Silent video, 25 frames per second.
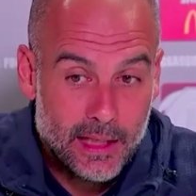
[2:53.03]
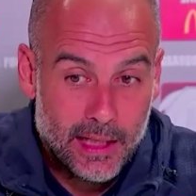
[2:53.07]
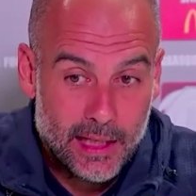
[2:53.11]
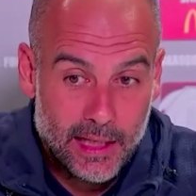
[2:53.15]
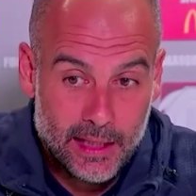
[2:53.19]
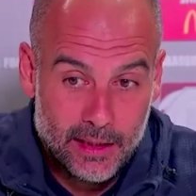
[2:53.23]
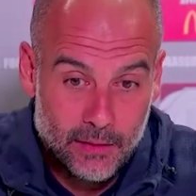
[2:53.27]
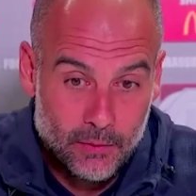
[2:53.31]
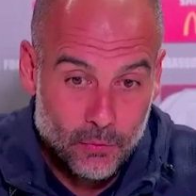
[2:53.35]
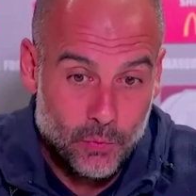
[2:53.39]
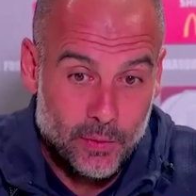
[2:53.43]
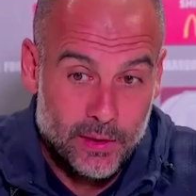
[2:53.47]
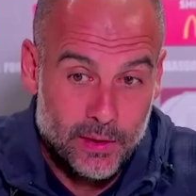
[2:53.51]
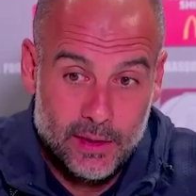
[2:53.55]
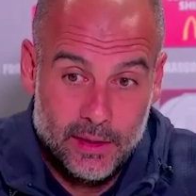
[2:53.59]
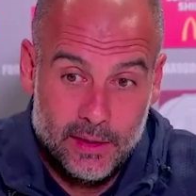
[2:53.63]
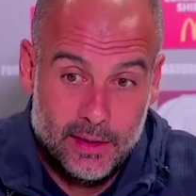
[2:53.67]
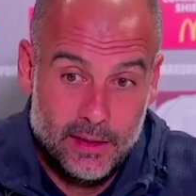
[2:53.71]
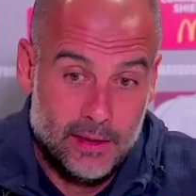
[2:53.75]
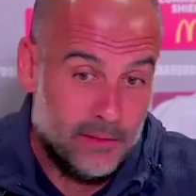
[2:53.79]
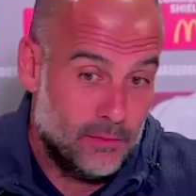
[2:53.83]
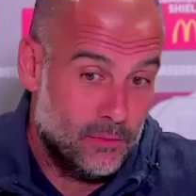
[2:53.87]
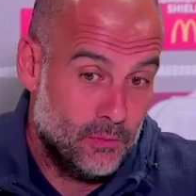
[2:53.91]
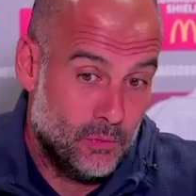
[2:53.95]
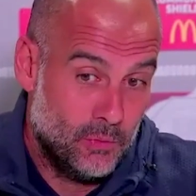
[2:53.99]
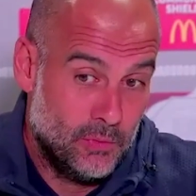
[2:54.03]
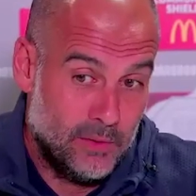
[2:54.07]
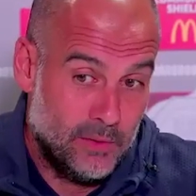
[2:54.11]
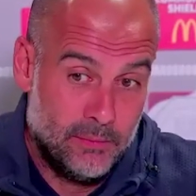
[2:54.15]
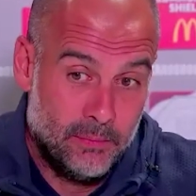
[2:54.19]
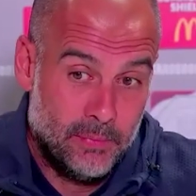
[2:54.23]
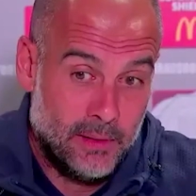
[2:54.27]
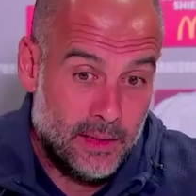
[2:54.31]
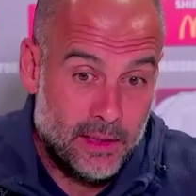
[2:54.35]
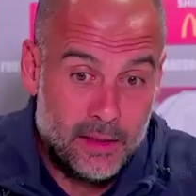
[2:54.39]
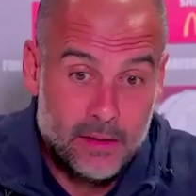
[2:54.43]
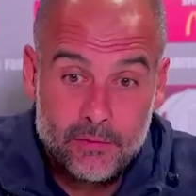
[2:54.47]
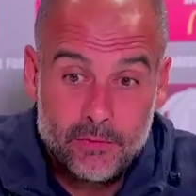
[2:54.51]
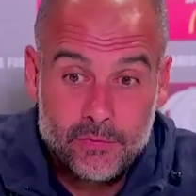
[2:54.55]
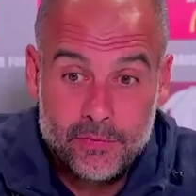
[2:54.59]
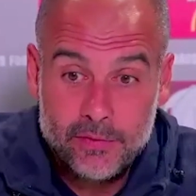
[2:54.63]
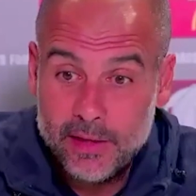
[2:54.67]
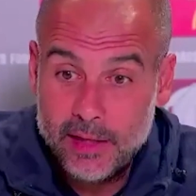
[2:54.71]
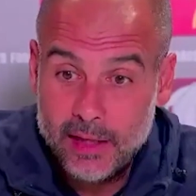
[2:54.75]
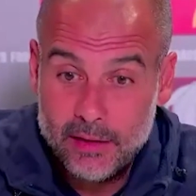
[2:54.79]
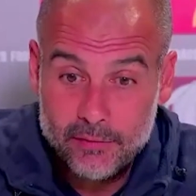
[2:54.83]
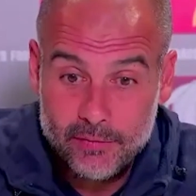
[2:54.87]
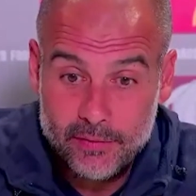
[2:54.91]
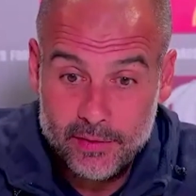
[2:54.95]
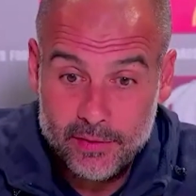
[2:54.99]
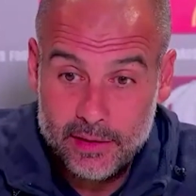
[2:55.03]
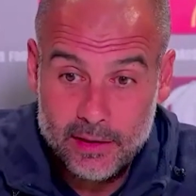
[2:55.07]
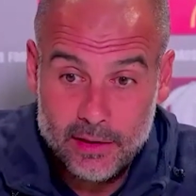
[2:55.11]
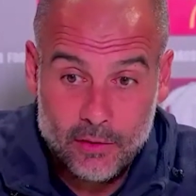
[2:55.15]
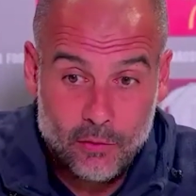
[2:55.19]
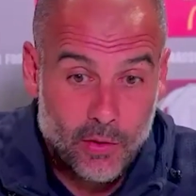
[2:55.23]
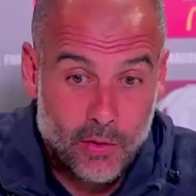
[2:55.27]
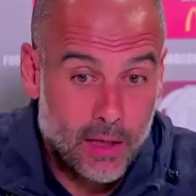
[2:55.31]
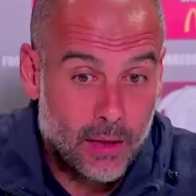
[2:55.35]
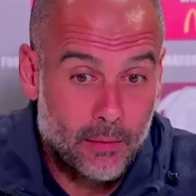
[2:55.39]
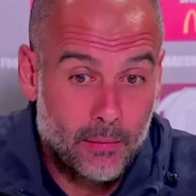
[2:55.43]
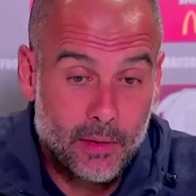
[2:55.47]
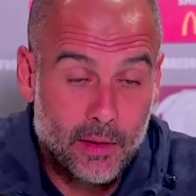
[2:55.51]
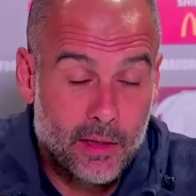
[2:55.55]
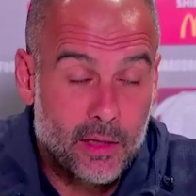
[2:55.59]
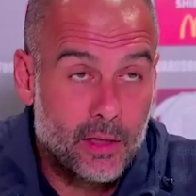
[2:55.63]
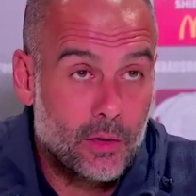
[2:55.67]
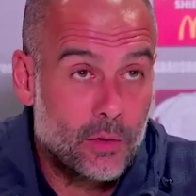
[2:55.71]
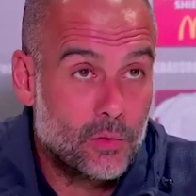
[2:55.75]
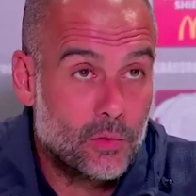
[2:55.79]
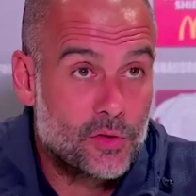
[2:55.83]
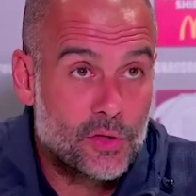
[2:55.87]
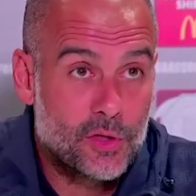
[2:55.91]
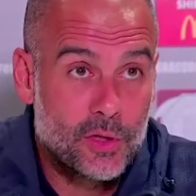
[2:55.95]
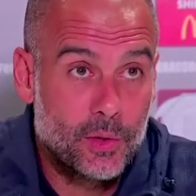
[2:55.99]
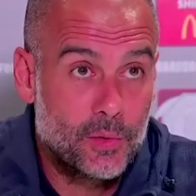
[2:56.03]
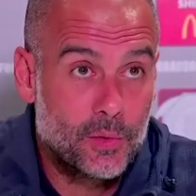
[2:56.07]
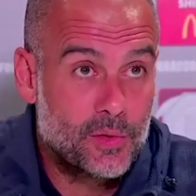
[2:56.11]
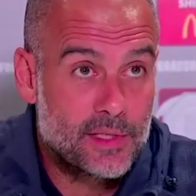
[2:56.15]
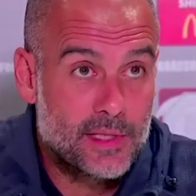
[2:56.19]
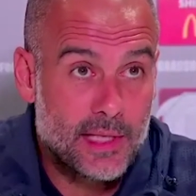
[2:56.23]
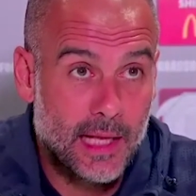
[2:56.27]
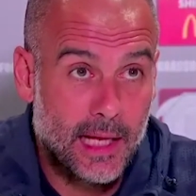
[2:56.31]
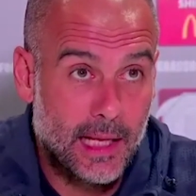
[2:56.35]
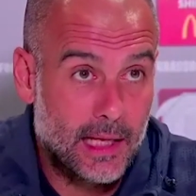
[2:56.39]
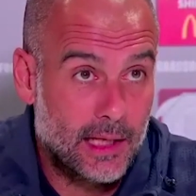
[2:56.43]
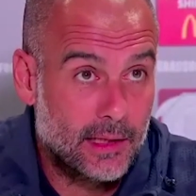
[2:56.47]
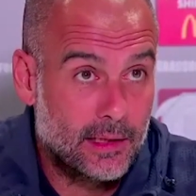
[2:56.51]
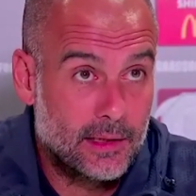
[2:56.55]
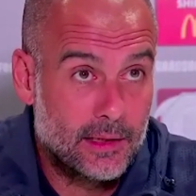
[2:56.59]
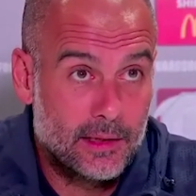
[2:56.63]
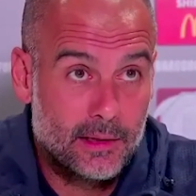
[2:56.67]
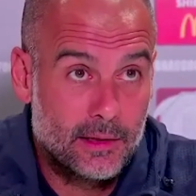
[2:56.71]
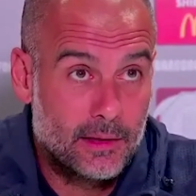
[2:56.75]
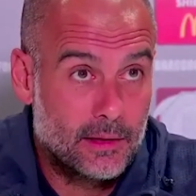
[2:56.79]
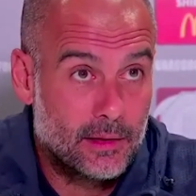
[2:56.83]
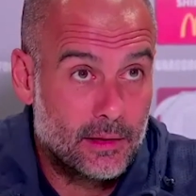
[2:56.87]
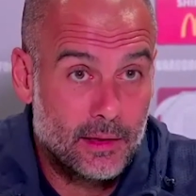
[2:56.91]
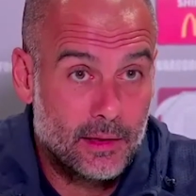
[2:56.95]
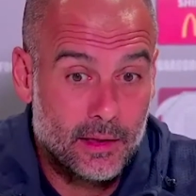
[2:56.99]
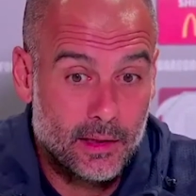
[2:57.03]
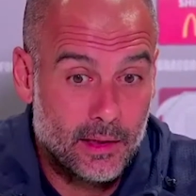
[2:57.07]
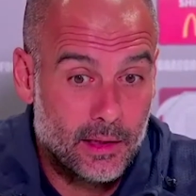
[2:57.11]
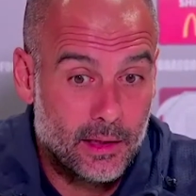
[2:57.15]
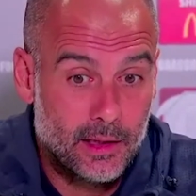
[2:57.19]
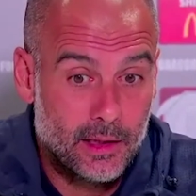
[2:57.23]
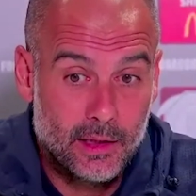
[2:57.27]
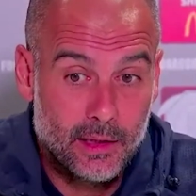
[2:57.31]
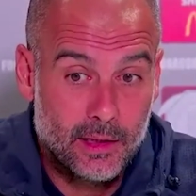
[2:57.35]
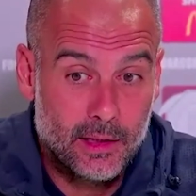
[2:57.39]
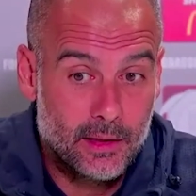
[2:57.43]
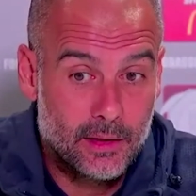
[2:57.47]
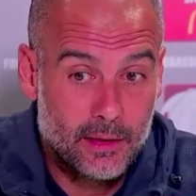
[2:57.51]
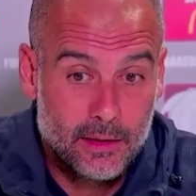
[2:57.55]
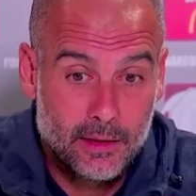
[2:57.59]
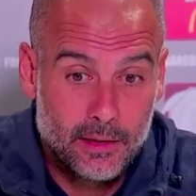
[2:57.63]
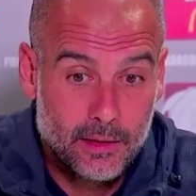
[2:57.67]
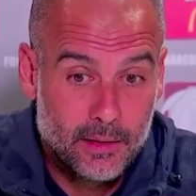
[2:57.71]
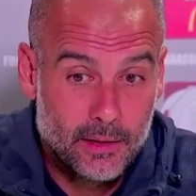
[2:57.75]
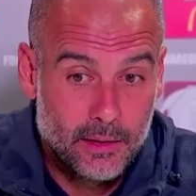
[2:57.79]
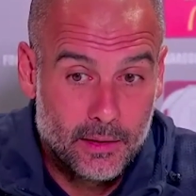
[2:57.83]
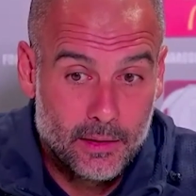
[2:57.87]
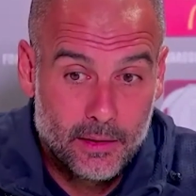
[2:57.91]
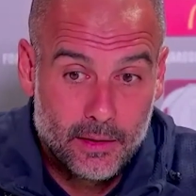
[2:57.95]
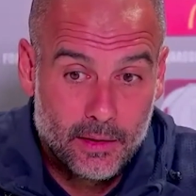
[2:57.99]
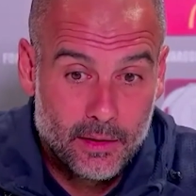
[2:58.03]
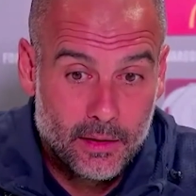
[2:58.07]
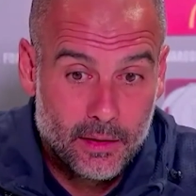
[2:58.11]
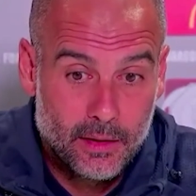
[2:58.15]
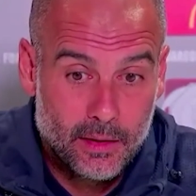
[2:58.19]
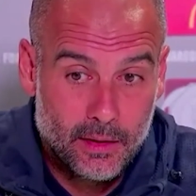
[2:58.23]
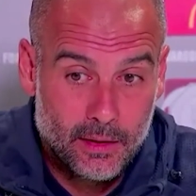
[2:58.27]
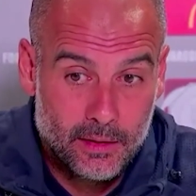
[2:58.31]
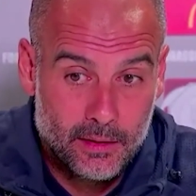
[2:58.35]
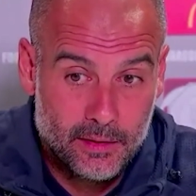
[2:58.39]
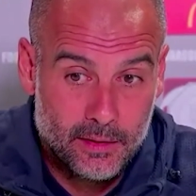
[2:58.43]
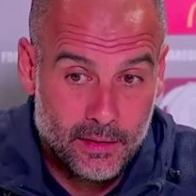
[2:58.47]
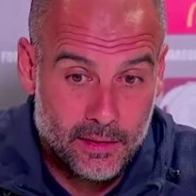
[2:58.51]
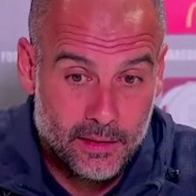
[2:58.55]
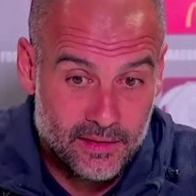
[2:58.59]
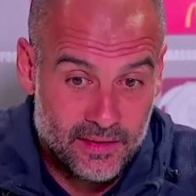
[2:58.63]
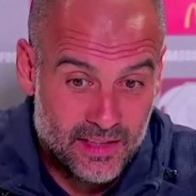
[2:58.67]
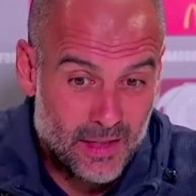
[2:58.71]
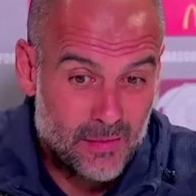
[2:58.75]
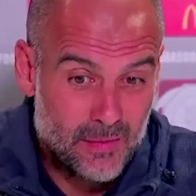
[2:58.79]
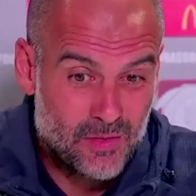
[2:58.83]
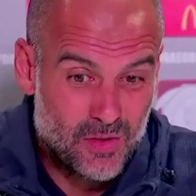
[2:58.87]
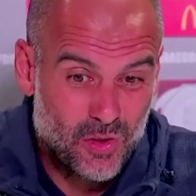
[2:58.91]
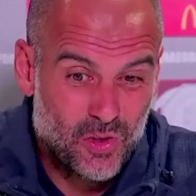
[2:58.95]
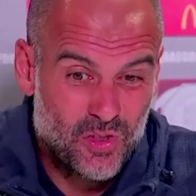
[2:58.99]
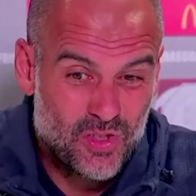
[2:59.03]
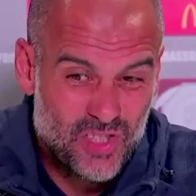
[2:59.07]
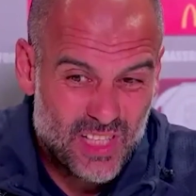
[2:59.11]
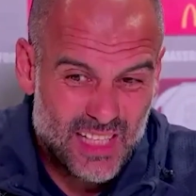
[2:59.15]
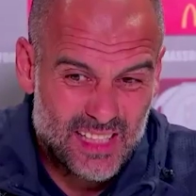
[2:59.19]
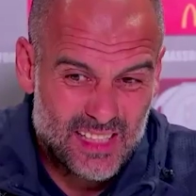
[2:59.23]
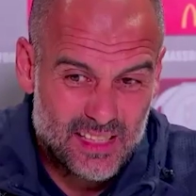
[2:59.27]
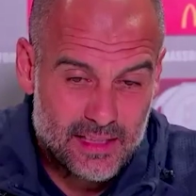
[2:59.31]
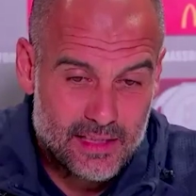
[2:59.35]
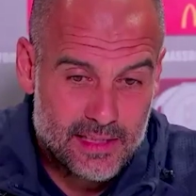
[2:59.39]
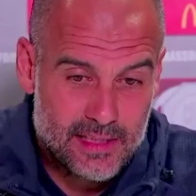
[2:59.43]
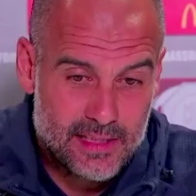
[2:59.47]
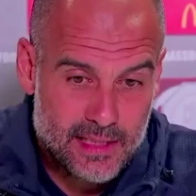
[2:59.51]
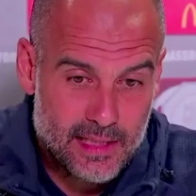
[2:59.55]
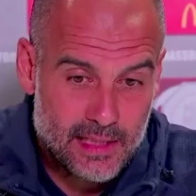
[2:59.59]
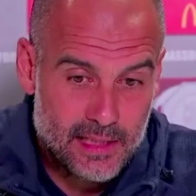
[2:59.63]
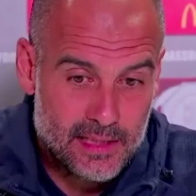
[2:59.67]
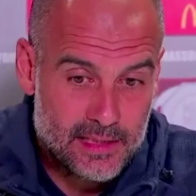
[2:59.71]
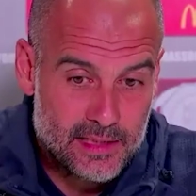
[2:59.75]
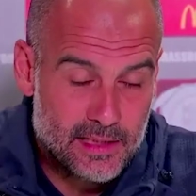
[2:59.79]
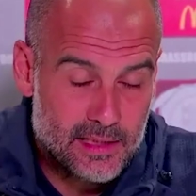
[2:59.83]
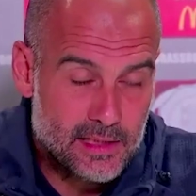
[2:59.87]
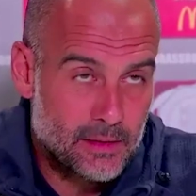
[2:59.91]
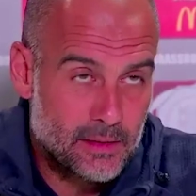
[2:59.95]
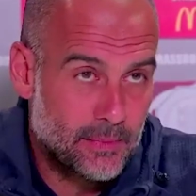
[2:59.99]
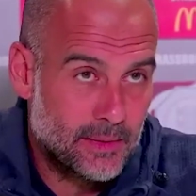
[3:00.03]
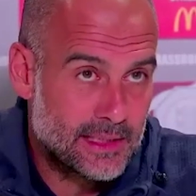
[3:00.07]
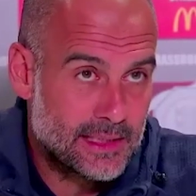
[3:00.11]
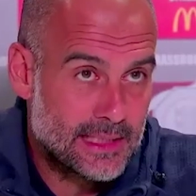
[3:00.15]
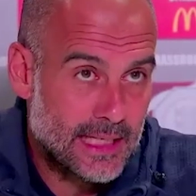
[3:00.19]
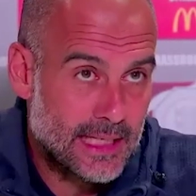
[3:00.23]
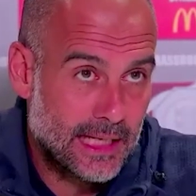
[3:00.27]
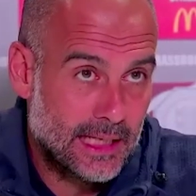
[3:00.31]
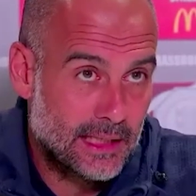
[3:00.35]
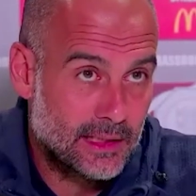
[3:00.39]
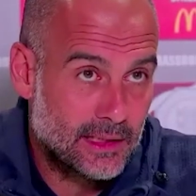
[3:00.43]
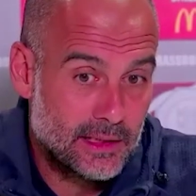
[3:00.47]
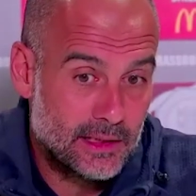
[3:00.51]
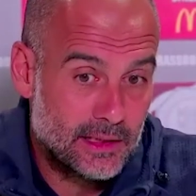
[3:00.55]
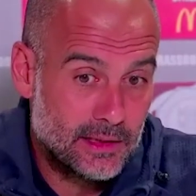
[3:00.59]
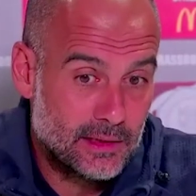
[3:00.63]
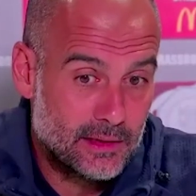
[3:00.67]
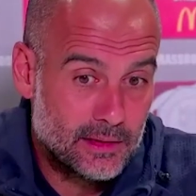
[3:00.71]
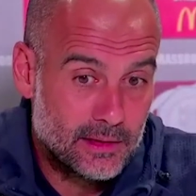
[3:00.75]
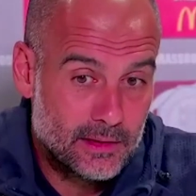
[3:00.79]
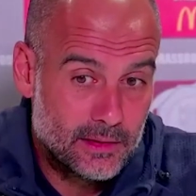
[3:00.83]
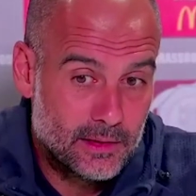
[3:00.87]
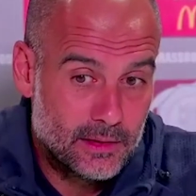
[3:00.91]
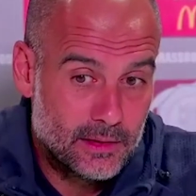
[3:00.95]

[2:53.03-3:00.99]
And we believe we have an incredible, huge, huge talent. In terms, not just in the skills and the mentality.